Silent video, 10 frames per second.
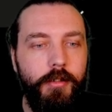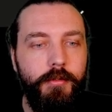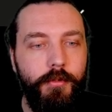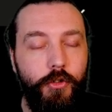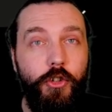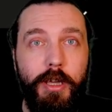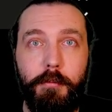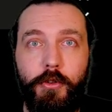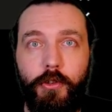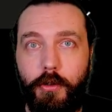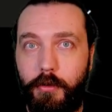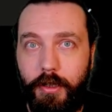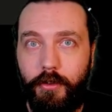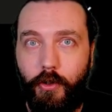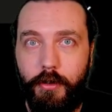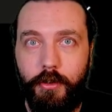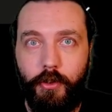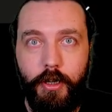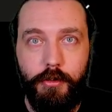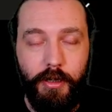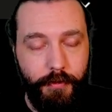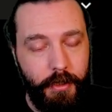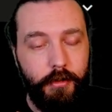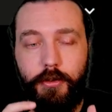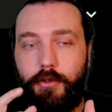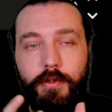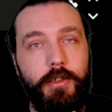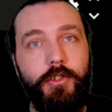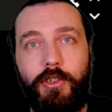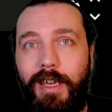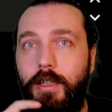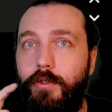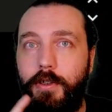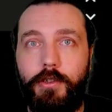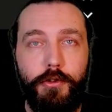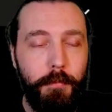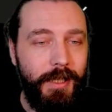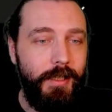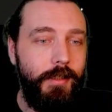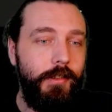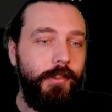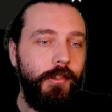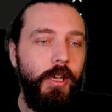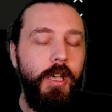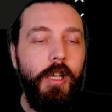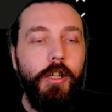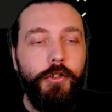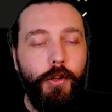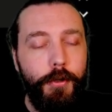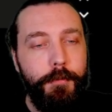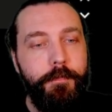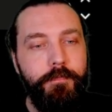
ships, so Antonios aircraft. That includes Vetus A's, Vetus B's. So